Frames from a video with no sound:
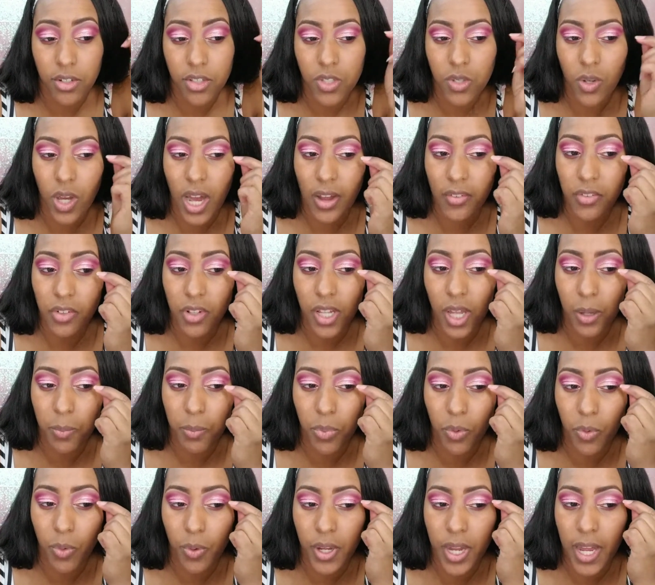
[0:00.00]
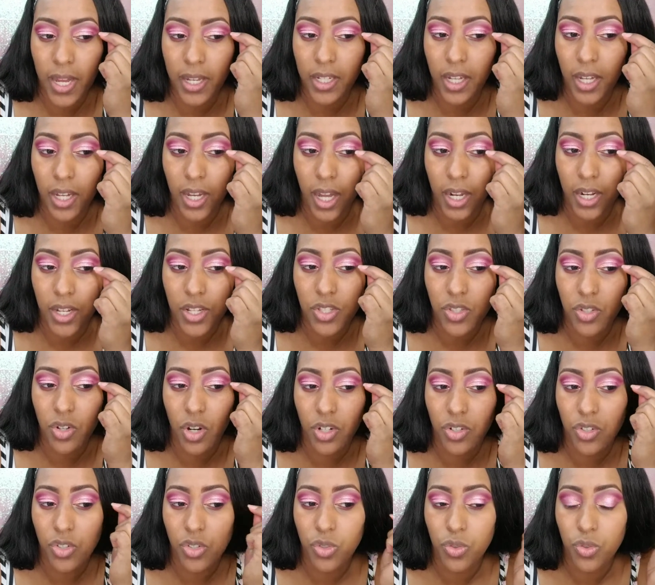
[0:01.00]
So after that point, I can kind of
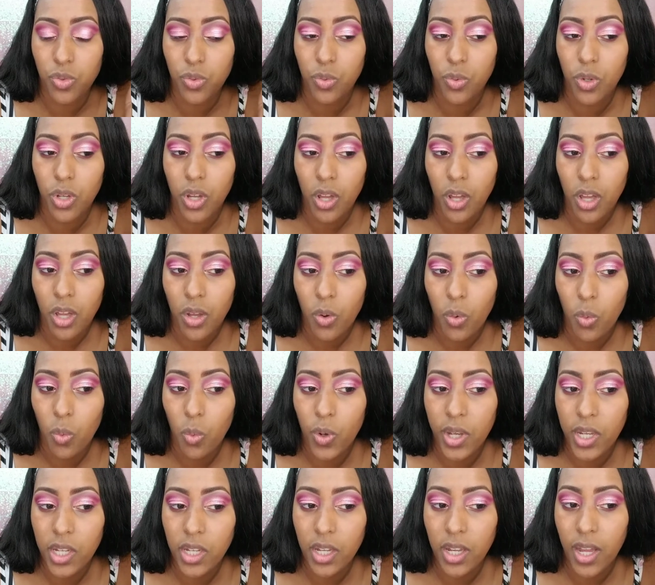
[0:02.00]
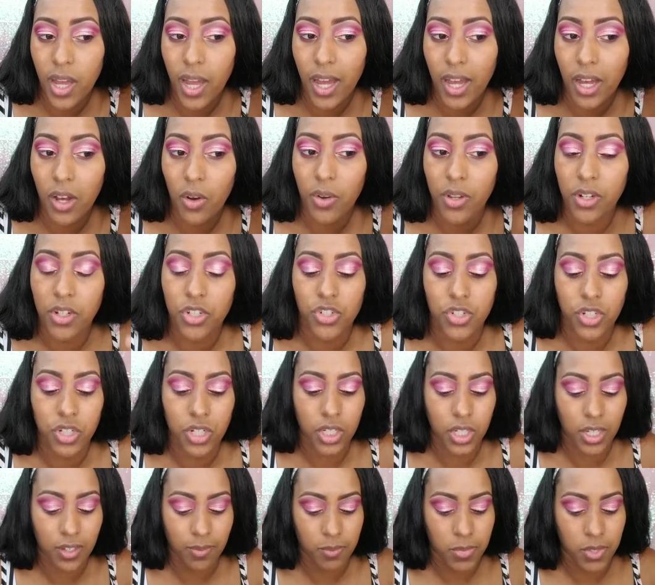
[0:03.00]
start to wing it out and it
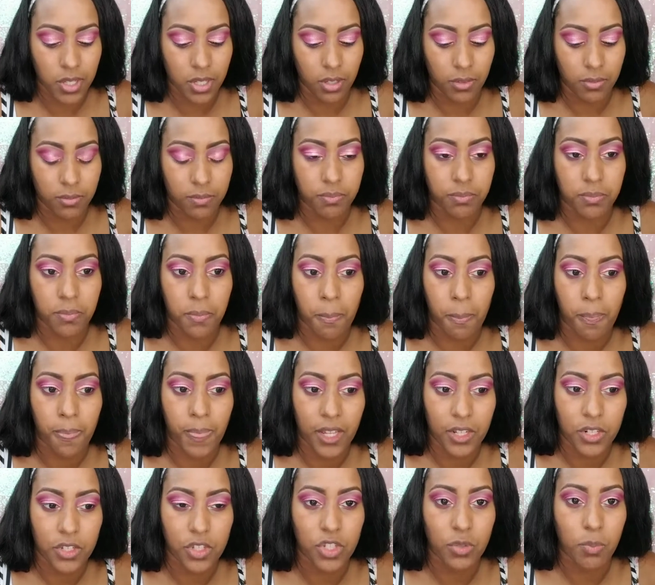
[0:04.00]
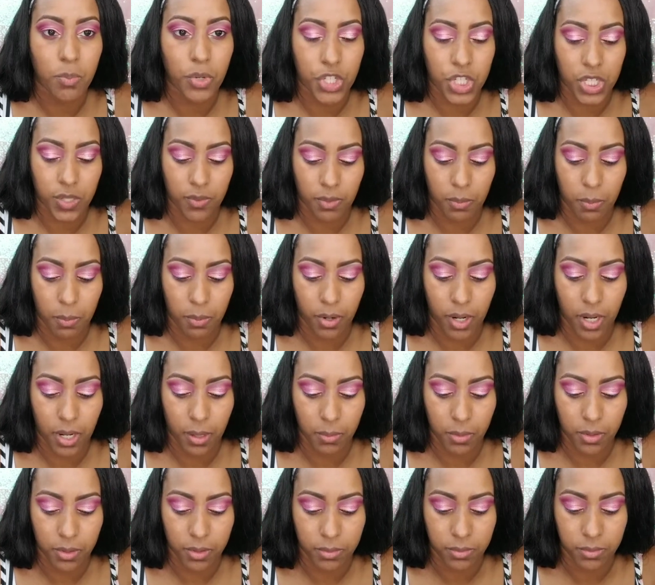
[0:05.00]
shouldn't give me too much of a
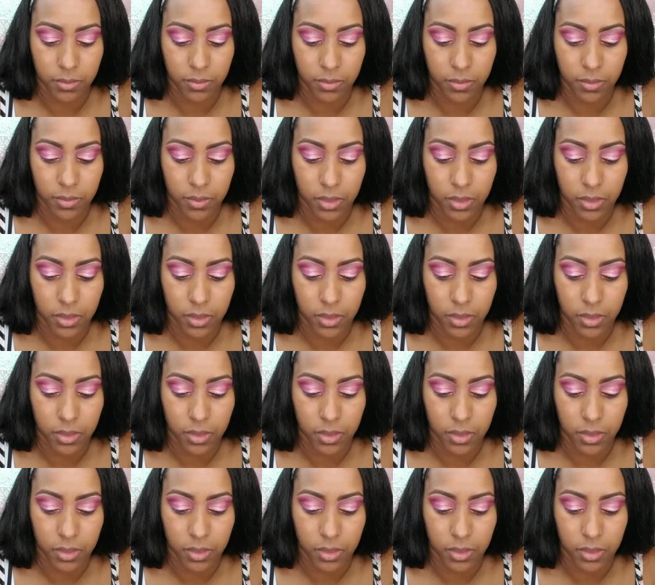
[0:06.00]
problem.